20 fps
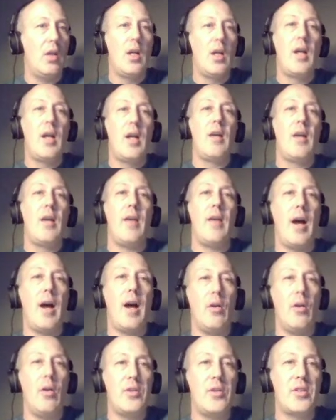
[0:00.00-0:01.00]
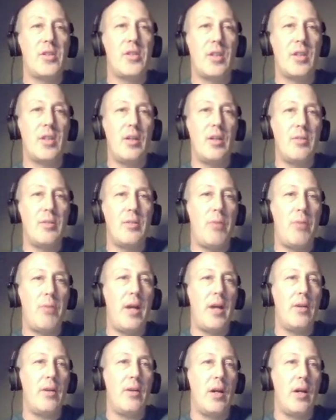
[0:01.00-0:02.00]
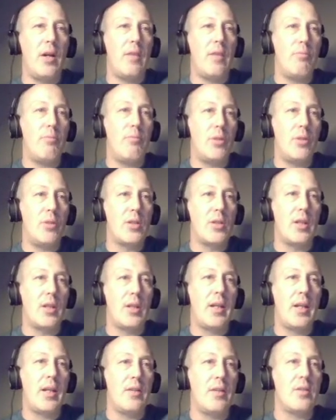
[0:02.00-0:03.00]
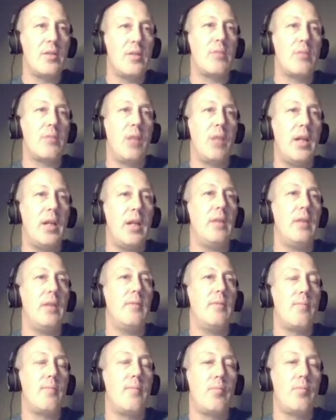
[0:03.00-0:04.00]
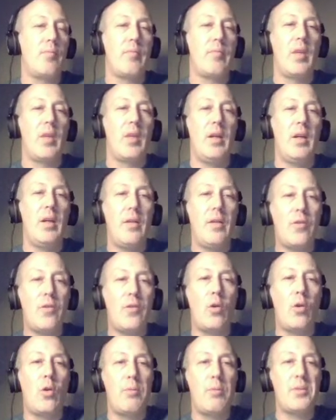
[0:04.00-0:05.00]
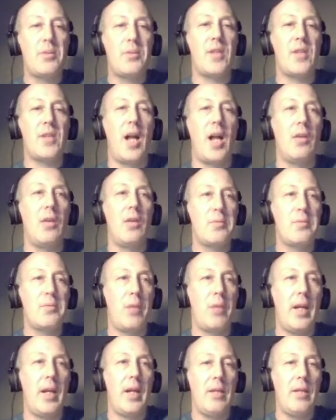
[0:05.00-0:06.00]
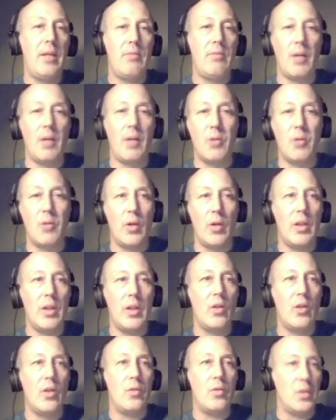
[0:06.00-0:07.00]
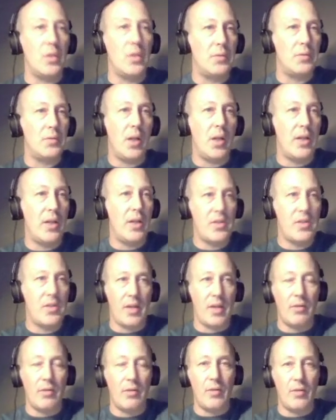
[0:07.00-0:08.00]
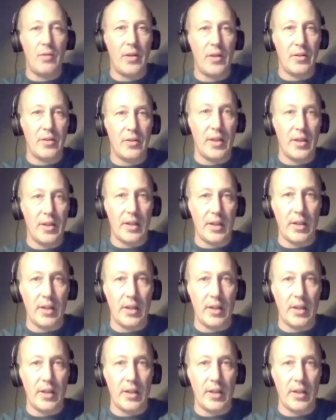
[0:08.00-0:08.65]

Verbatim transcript: Now, this is going to depend on if Lickens is playing. If Korpisalo is playing, I'm going the over. I just have no faith in that guy.